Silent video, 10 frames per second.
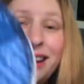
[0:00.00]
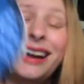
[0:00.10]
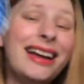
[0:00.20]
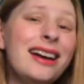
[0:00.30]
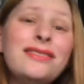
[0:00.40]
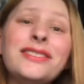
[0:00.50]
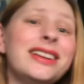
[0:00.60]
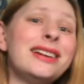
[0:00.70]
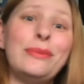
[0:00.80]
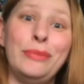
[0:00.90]
and I have
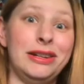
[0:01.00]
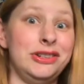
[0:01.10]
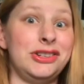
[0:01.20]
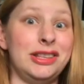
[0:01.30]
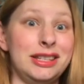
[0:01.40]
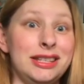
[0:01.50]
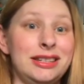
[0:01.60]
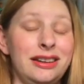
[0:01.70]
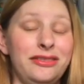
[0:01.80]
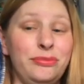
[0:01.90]
like a bunch of this
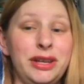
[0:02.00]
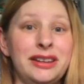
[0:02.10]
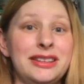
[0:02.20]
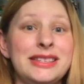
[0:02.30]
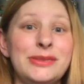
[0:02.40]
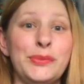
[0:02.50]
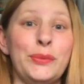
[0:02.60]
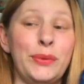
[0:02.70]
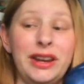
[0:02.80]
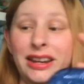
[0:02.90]
stuff because
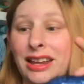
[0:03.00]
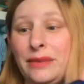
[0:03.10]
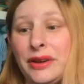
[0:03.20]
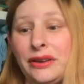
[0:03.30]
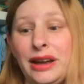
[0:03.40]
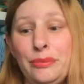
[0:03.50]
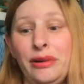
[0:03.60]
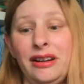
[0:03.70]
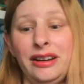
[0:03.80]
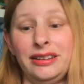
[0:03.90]
when it came out I
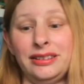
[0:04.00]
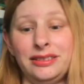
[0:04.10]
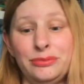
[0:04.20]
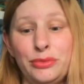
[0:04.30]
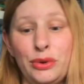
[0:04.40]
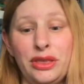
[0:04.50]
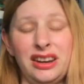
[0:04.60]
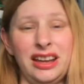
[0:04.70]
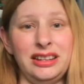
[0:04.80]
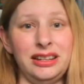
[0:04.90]
bought more
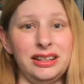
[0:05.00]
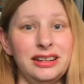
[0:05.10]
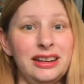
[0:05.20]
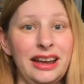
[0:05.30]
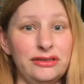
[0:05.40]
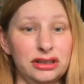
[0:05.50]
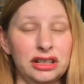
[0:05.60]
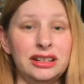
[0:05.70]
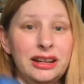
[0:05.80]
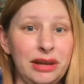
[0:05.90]
than I needed
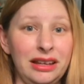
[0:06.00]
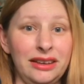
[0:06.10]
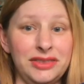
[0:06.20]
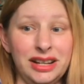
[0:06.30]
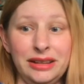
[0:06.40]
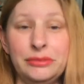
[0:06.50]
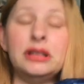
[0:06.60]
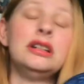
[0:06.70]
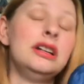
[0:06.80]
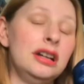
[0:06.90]
ever my lifetime.
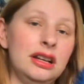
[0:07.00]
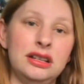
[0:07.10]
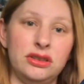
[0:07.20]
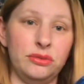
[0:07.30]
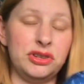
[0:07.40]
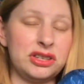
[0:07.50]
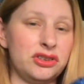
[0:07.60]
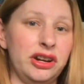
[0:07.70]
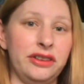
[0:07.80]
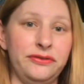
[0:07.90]
So I'm just
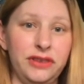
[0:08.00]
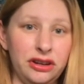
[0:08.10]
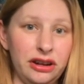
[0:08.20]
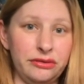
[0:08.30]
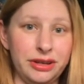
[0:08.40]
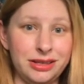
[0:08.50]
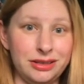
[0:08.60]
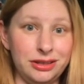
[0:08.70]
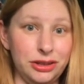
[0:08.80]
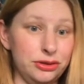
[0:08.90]
trying to figure out
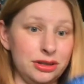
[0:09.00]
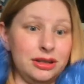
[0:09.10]
reasons to use